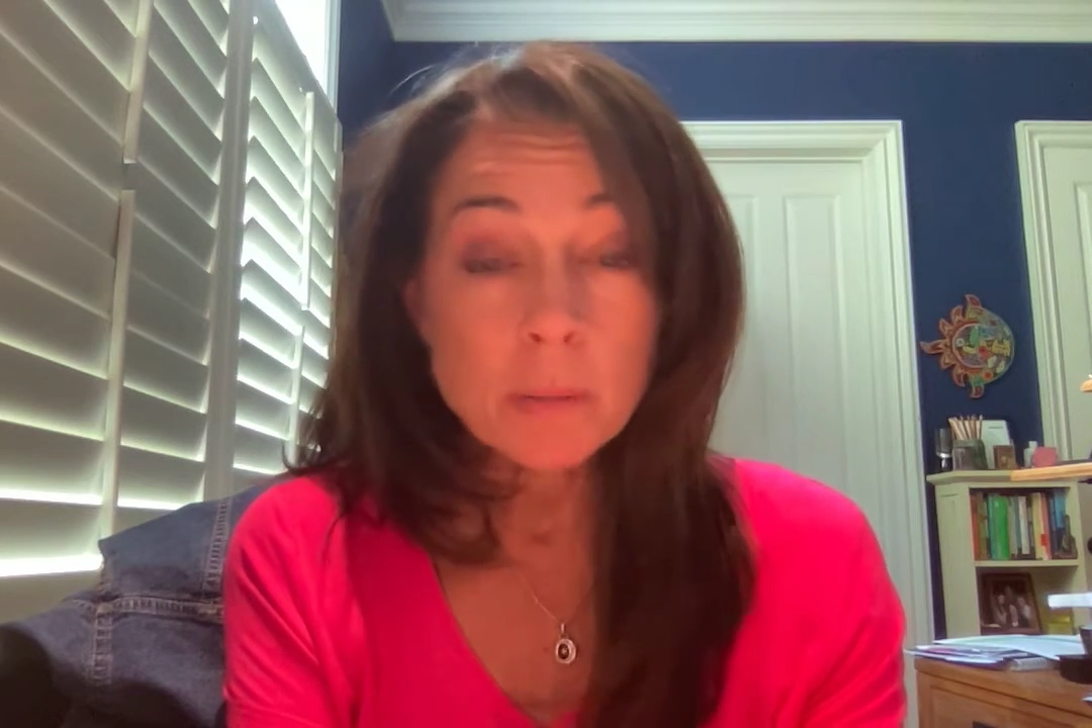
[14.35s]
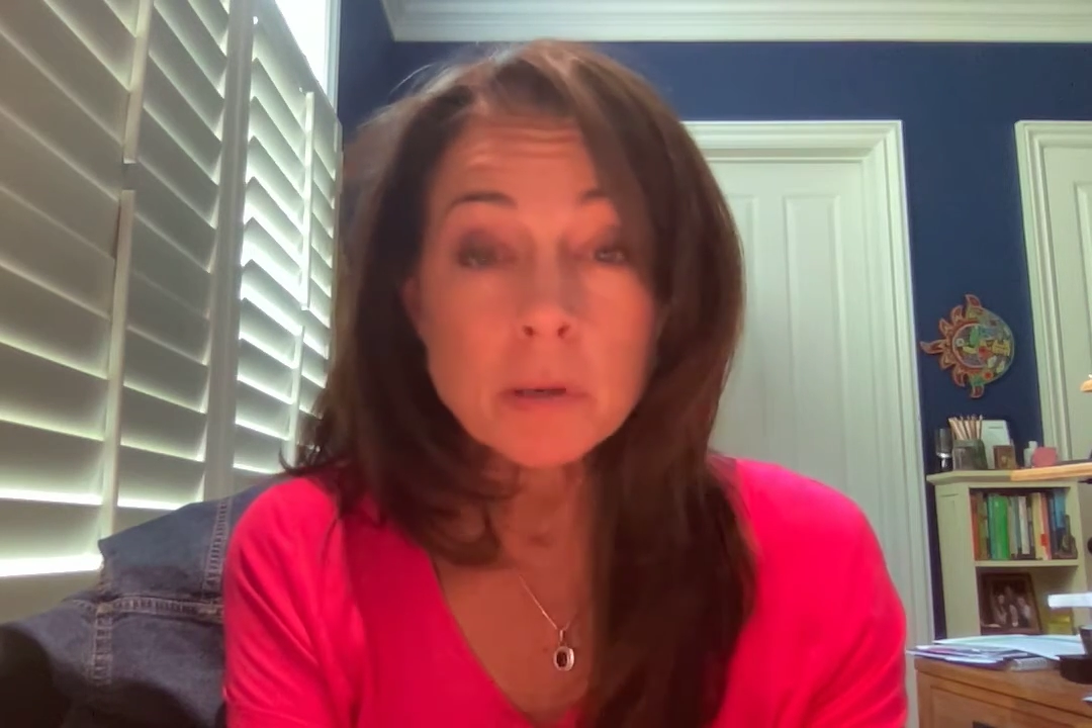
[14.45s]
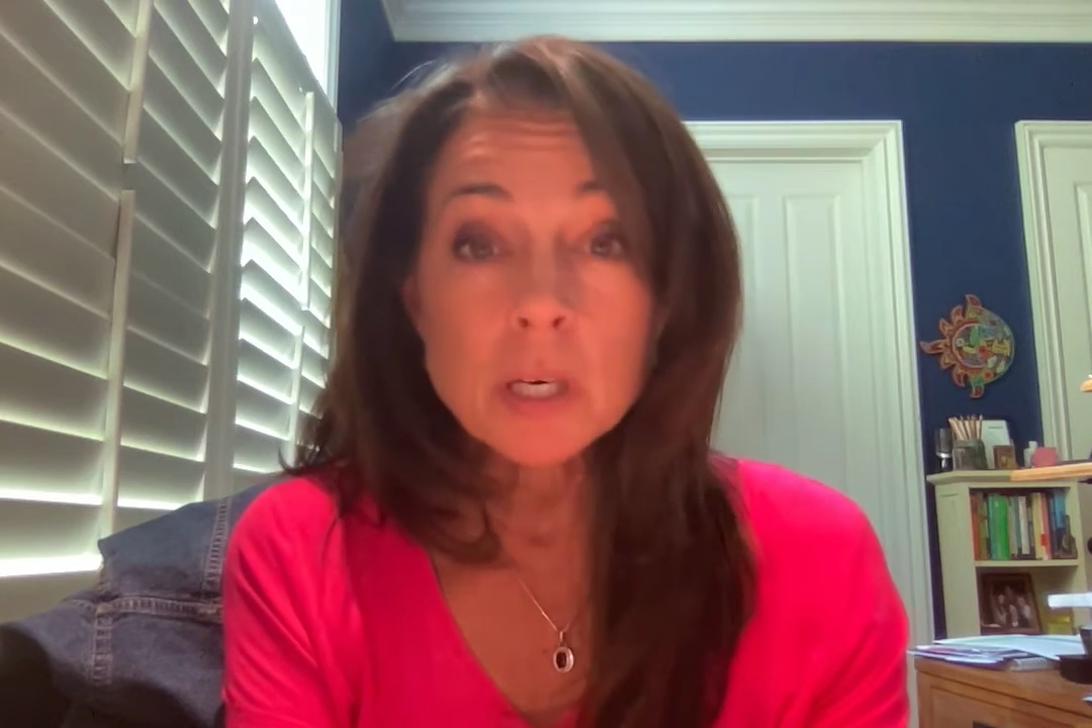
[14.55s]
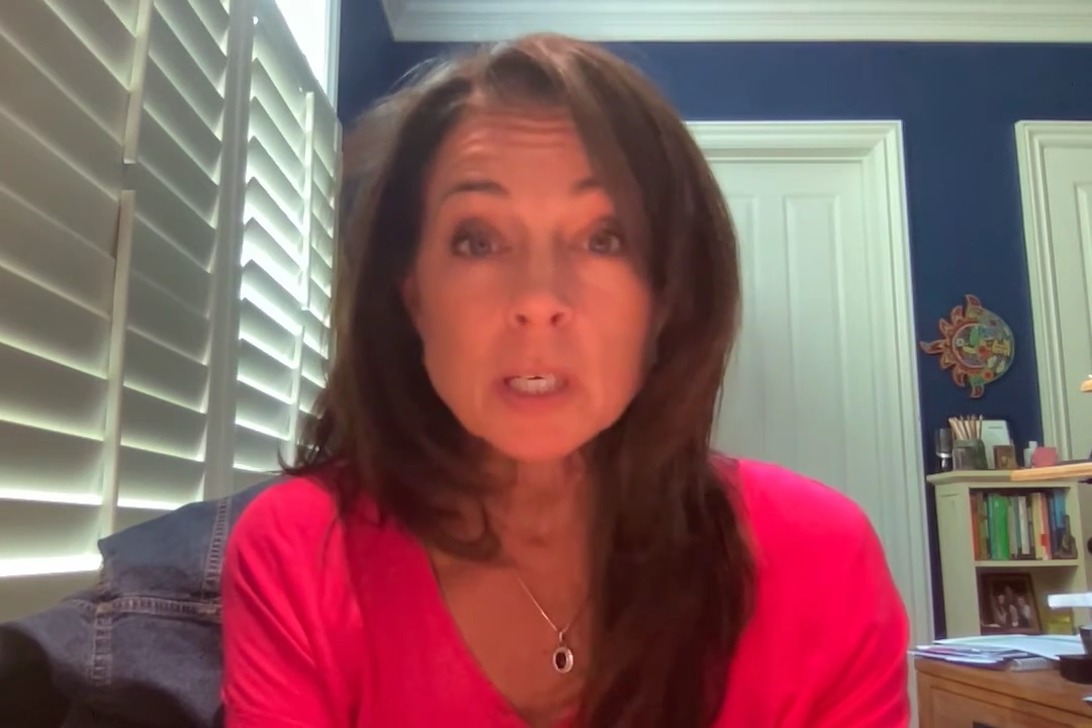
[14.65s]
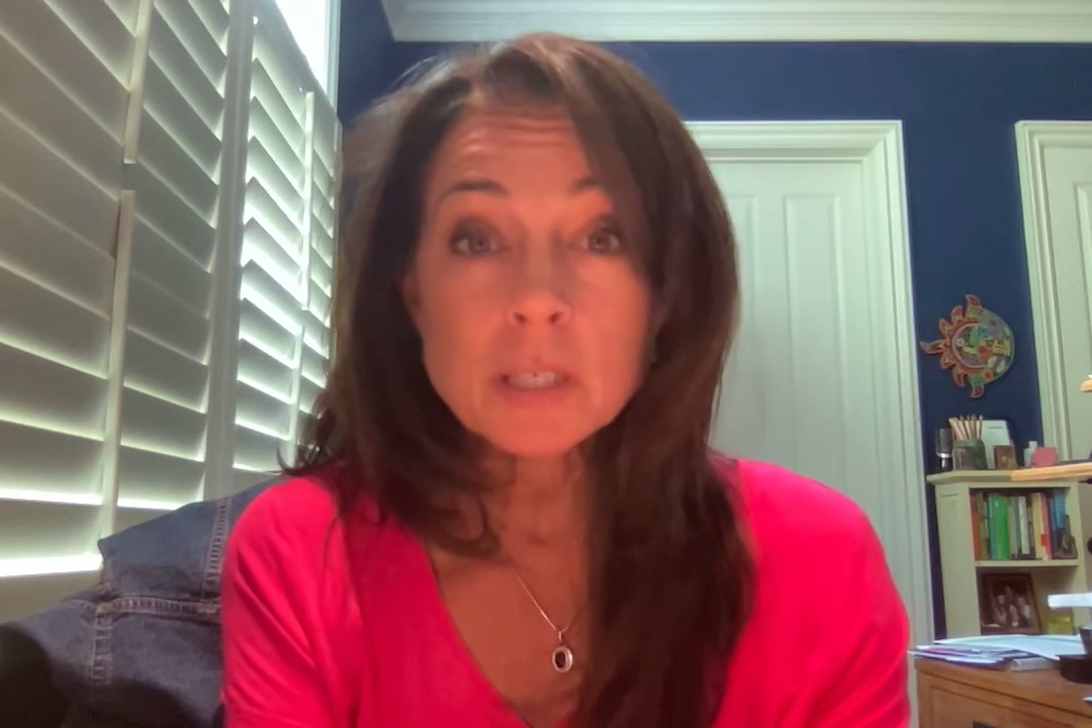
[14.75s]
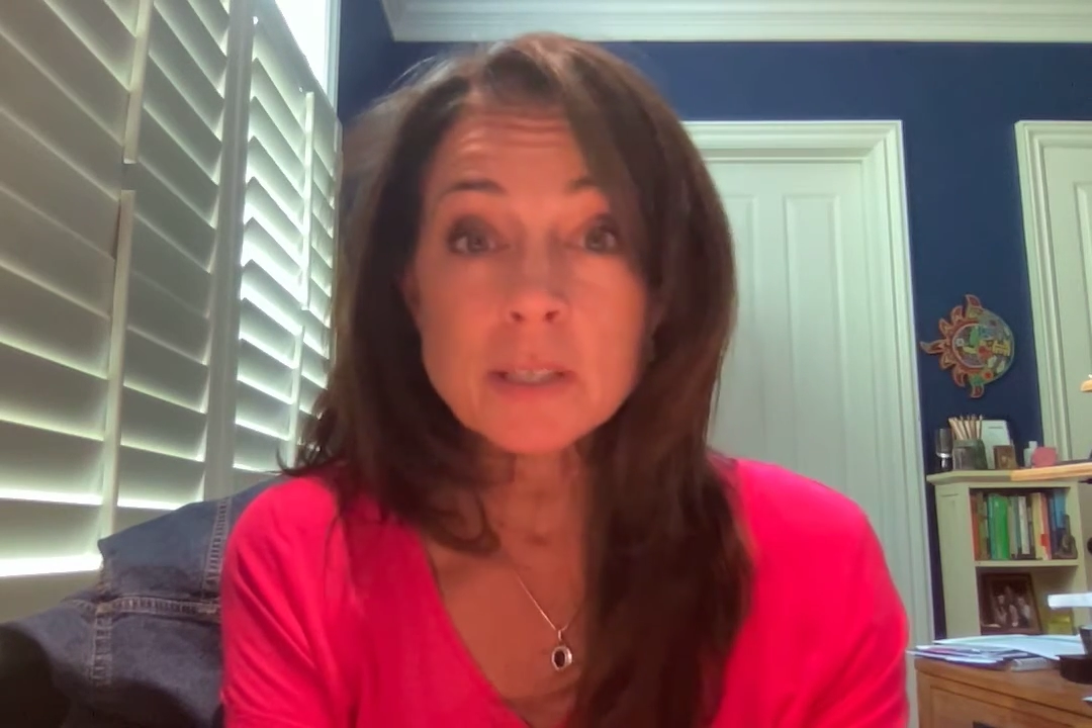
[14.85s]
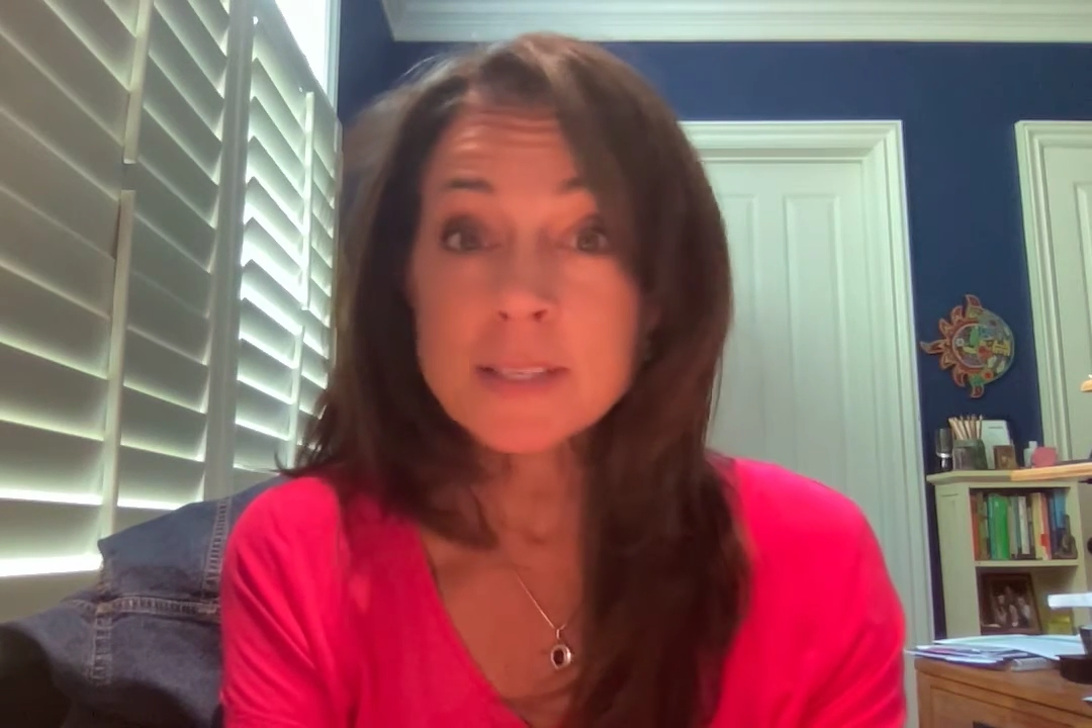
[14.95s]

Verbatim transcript: were